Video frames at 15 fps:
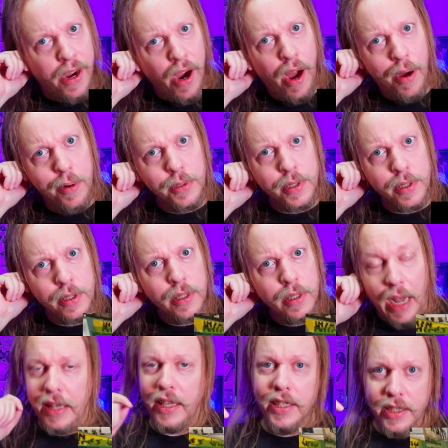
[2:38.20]
counts,
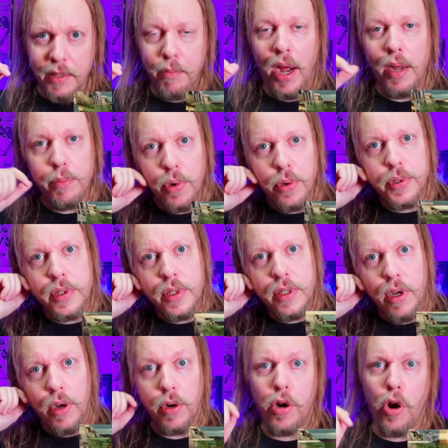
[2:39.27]
at least in my books.
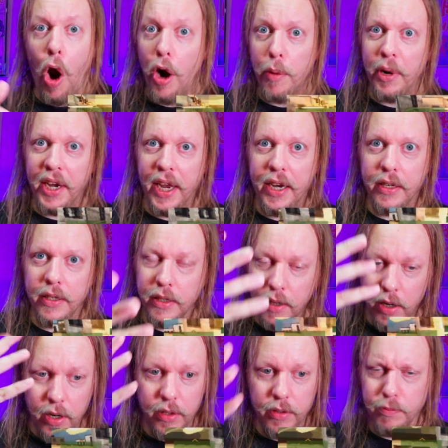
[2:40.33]

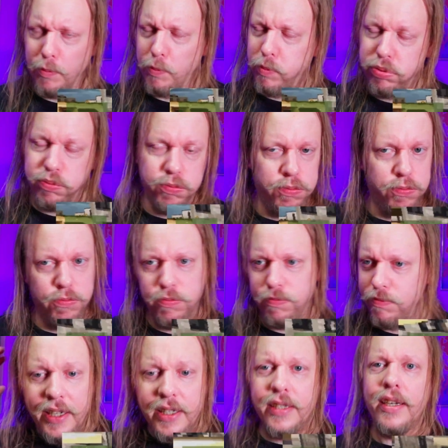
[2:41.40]
Carmageddon,
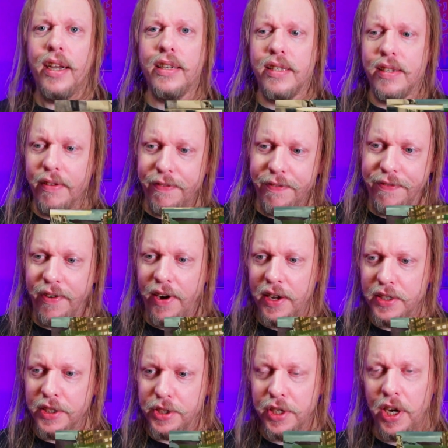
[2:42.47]
it's such a
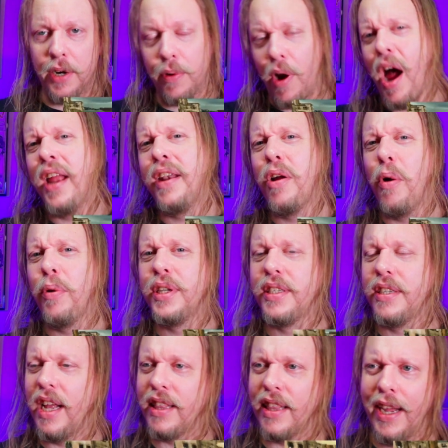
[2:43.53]
fun genre. I know
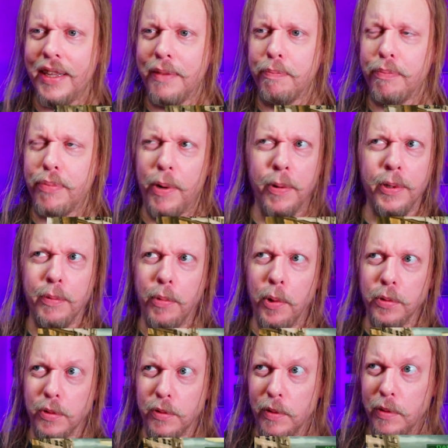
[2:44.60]
it's not like probably the
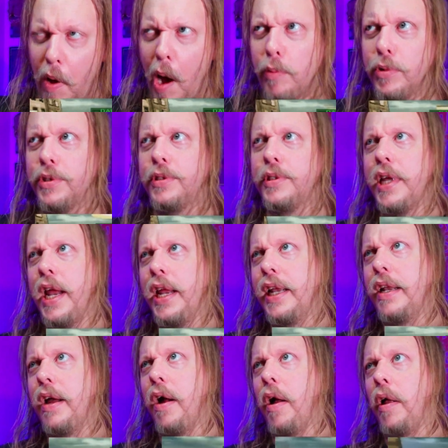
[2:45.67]
most, I would
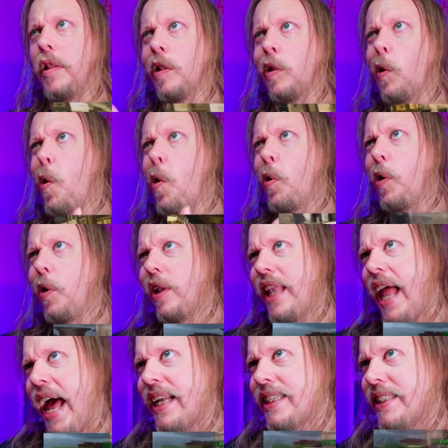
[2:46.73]
say, the longer
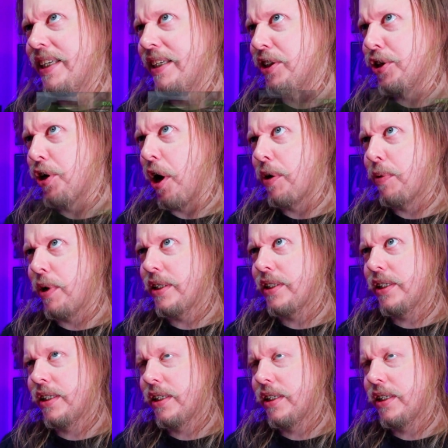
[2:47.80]
lasting genres,